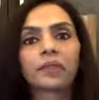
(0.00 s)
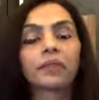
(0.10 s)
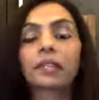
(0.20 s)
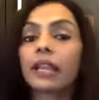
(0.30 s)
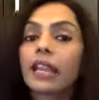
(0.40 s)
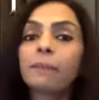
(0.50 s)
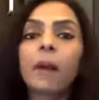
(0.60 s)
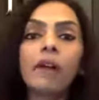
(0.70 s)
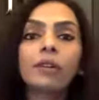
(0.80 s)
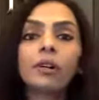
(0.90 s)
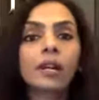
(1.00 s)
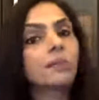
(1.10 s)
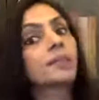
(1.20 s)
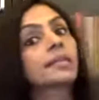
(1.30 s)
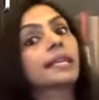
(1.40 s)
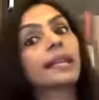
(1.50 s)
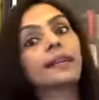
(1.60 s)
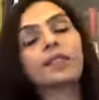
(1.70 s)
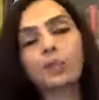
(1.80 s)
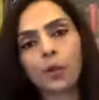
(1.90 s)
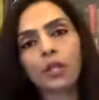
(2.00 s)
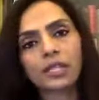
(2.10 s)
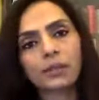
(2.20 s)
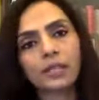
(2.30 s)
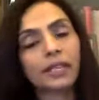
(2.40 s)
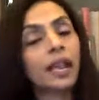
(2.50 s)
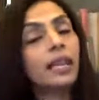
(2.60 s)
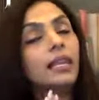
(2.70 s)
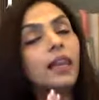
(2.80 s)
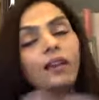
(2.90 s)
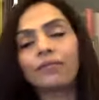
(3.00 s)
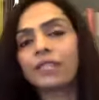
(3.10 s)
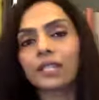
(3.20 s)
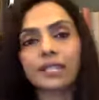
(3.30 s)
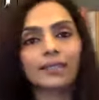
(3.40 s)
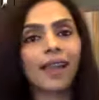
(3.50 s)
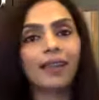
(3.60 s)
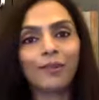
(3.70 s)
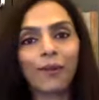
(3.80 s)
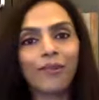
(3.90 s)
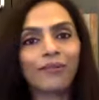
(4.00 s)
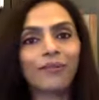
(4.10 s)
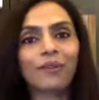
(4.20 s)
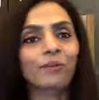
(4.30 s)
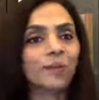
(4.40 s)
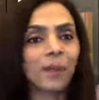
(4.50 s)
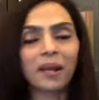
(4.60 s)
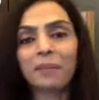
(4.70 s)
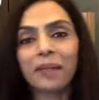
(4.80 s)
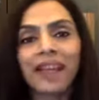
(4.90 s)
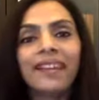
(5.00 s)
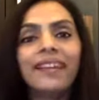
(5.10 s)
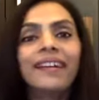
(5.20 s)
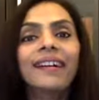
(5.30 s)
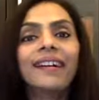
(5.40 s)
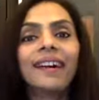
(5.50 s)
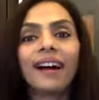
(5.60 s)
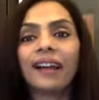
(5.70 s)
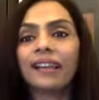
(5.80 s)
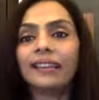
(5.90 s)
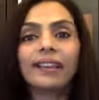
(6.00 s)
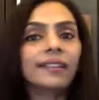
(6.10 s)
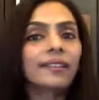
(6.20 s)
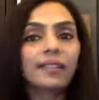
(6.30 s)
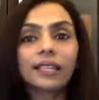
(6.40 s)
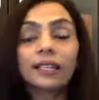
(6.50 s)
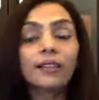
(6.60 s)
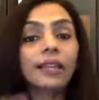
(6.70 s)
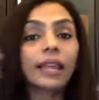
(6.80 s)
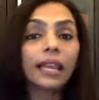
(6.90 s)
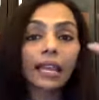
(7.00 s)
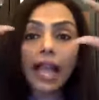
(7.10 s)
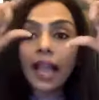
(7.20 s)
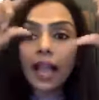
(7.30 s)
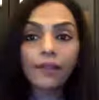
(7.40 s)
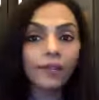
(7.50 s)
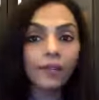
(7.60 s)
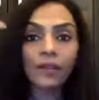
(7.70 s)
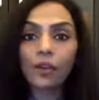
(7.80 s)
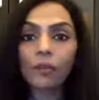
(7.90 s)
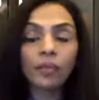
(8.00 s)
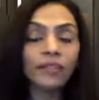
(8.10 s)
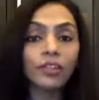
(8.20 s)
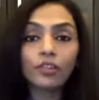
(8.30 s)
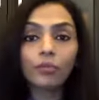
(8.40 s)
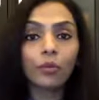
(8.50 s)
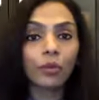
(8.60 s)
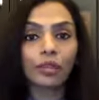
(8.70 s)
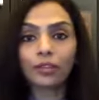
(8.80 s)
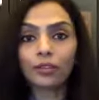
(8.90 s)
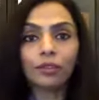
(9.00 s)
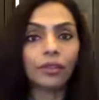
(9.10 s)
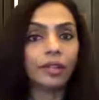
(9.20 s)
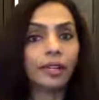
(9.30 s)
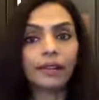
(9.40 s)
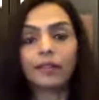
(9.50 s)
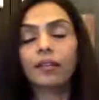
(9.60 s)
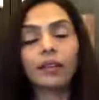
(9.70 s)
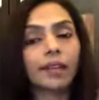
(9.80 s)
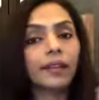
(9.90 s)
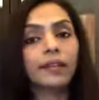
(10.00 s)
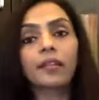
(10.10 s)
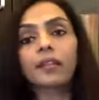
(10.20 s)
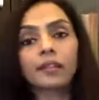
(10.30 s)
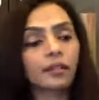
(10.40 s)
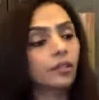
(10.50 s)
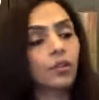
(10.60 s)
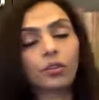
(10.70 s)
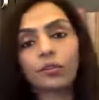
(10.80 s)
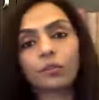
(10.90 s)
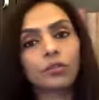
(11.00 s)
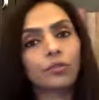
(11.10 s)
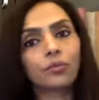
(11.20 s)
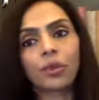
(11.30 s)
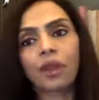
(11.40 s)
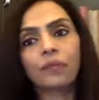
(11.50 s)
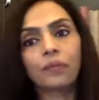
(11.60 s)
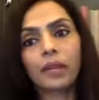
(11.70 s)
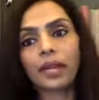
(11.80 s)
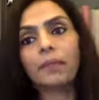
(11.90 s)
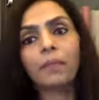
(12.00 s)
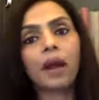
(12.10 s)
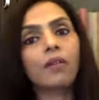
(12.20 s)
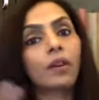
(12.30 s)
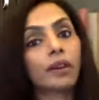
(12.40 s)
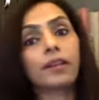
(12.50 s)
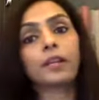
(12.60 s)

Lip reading: With great power comes great responsibility. I love this dialogue from Spider-Man. I really love it. And I have it written on my vision board that, you know, the you have great power, great